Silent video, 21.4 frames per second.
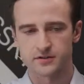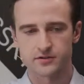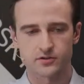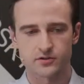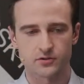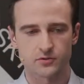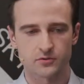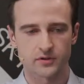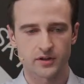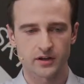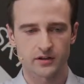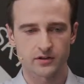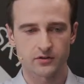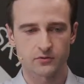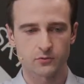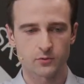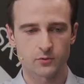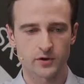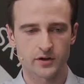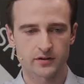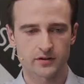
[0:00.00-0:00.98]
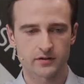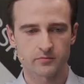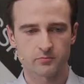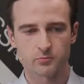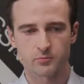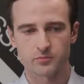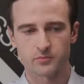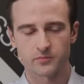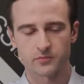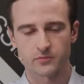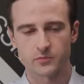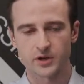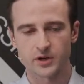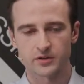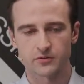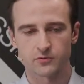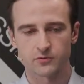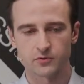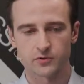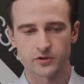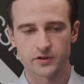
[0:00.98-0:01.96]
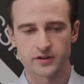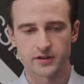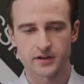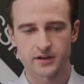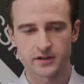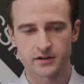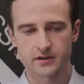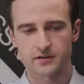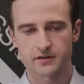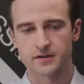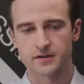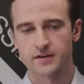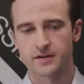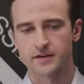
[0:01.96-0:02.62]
So knight f1, wonderful idea.